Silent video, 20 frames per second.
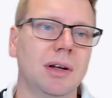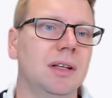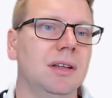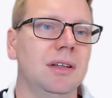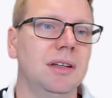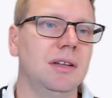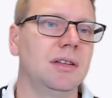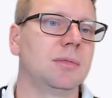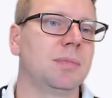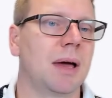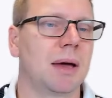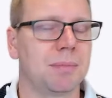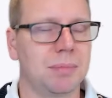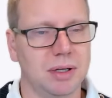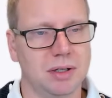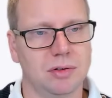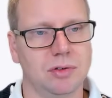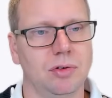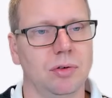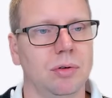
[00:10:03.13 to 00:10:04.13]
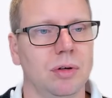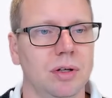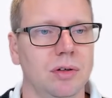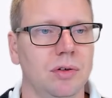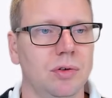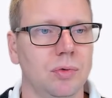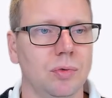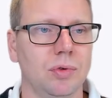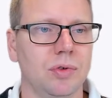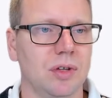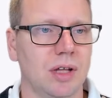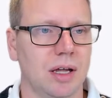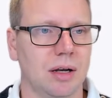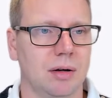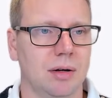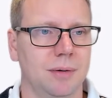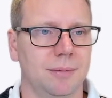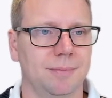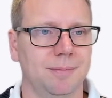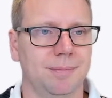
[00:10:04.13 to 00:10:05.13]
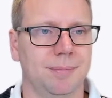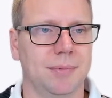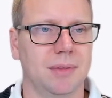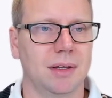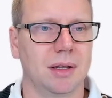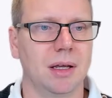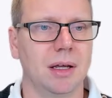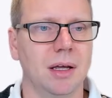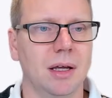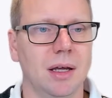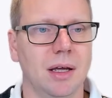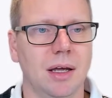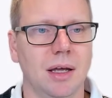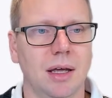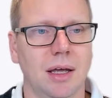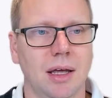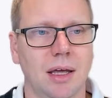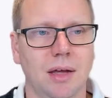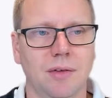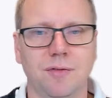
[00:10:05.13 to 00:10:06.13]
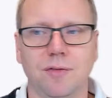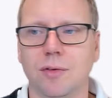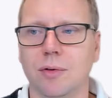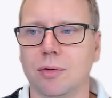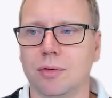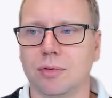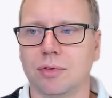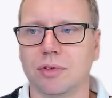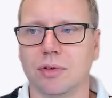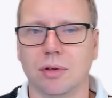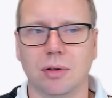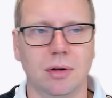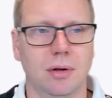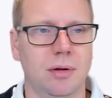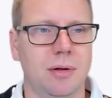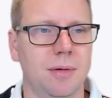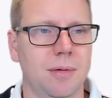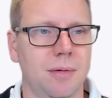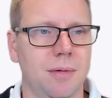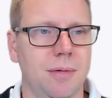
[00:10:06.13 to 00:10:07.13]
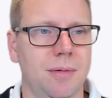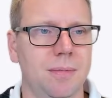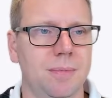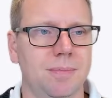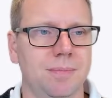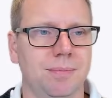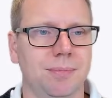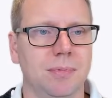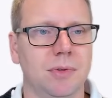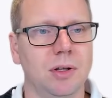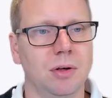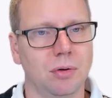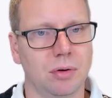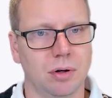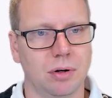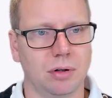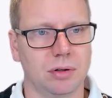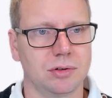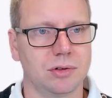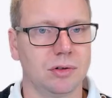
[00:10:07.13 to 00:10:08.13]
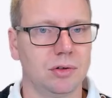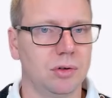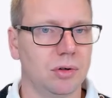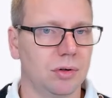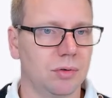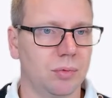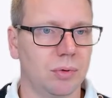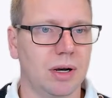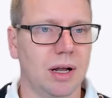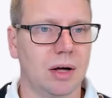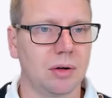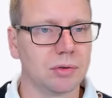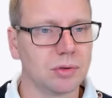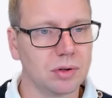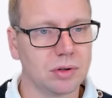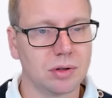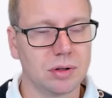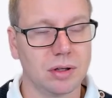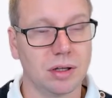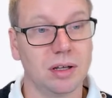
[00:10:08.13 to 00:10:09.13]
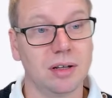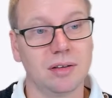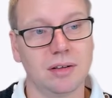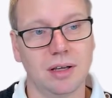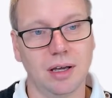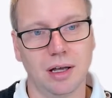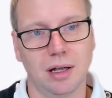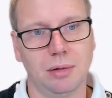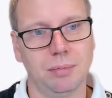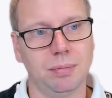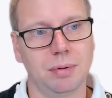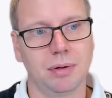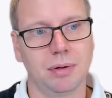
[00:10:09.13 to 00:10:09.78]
these mappings, you can use that. If you you can also do it without the help,